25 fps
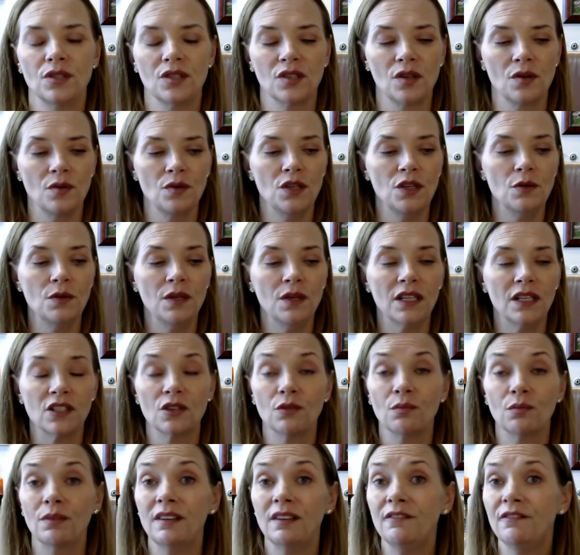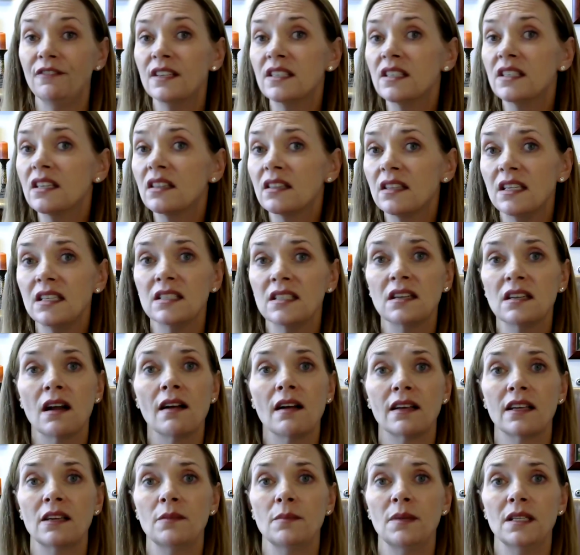So you get to revisit these
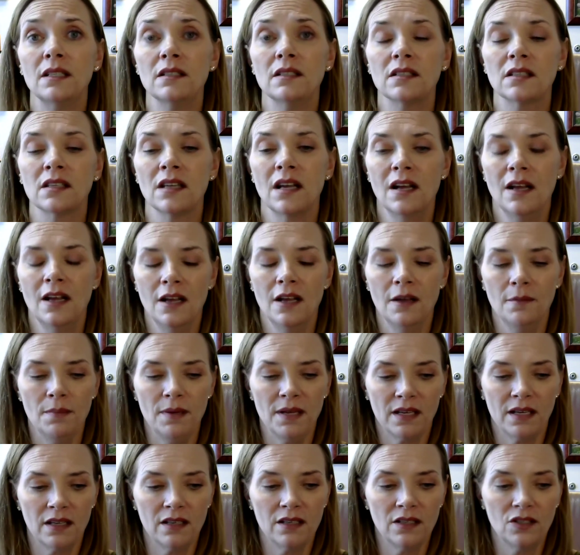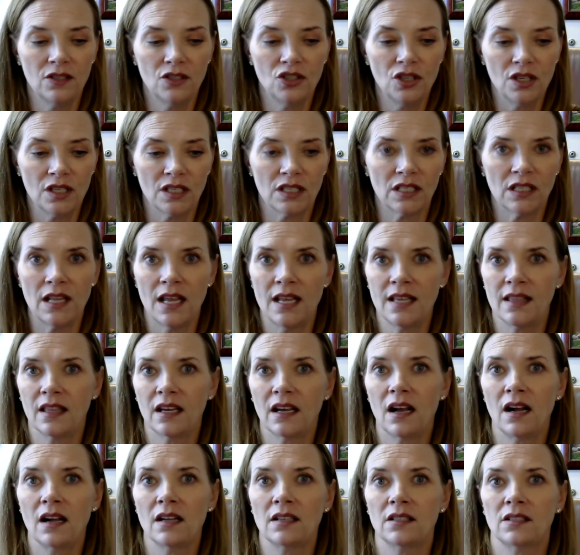documents because just like
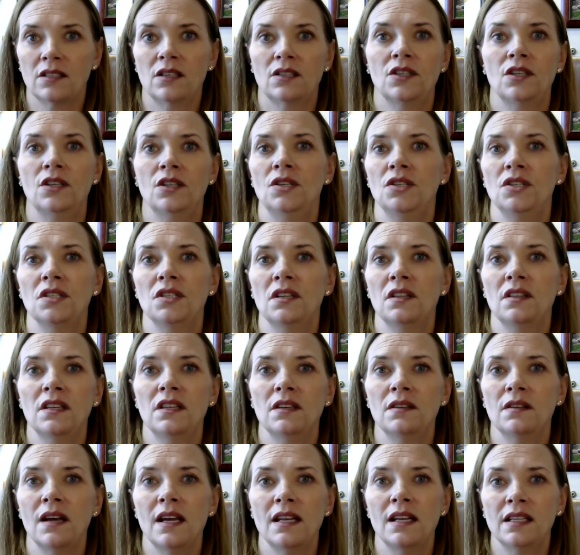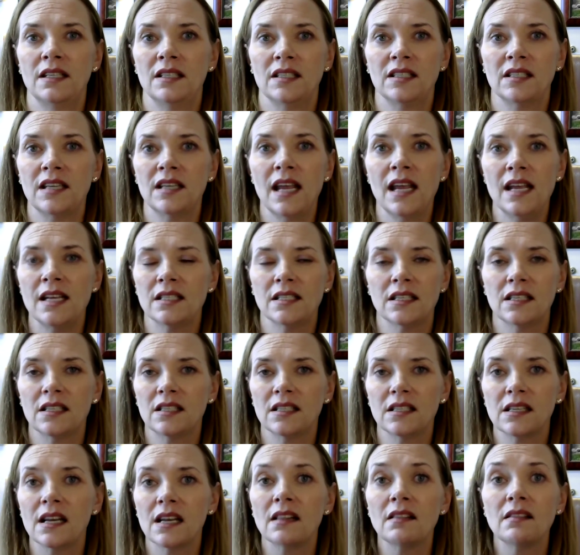the Constitution of the United States,
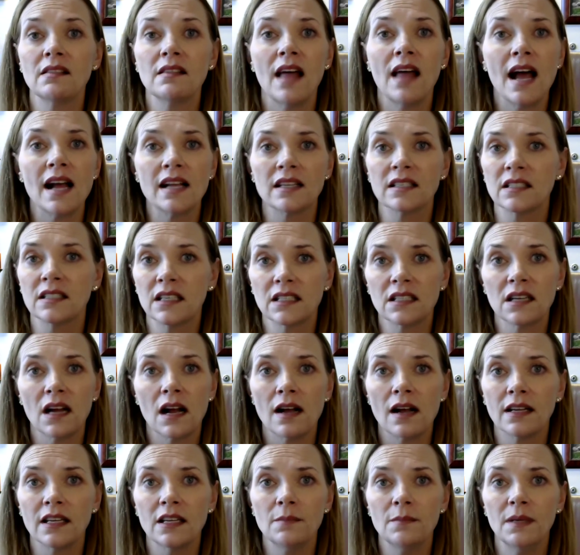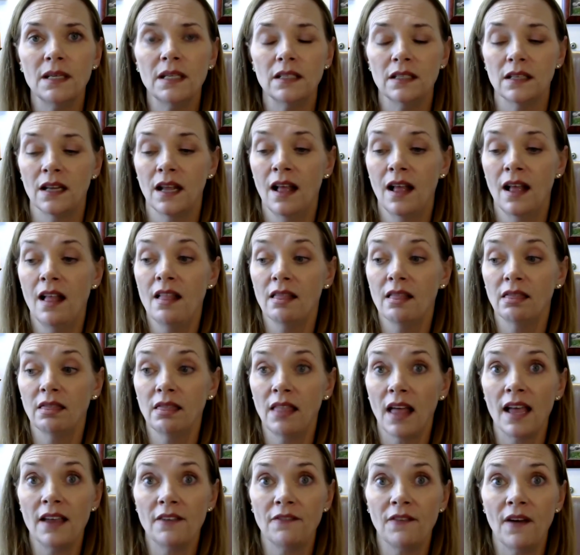it's an elastic document
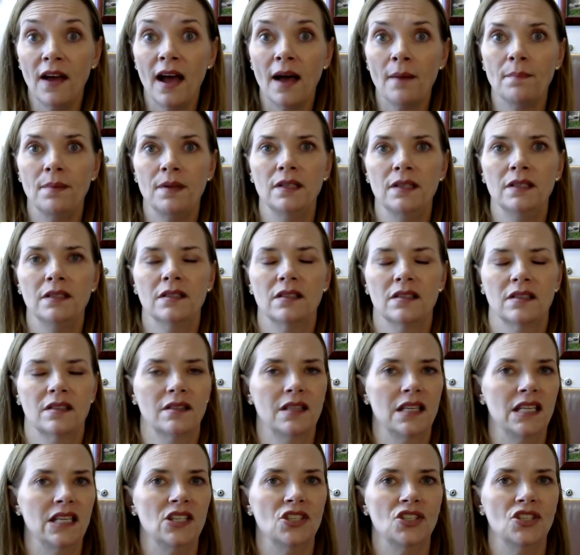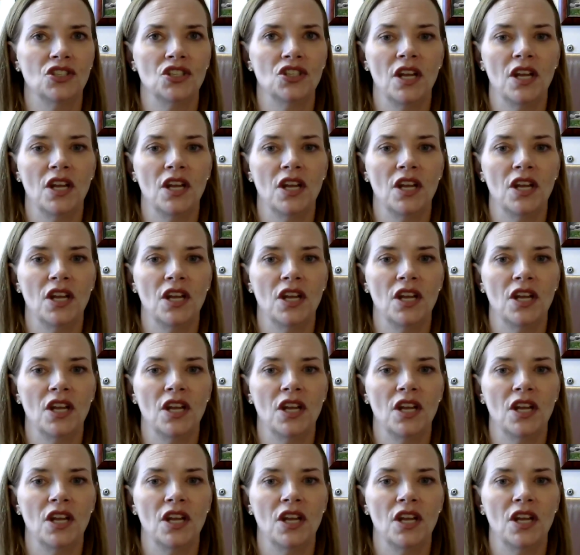life happens, things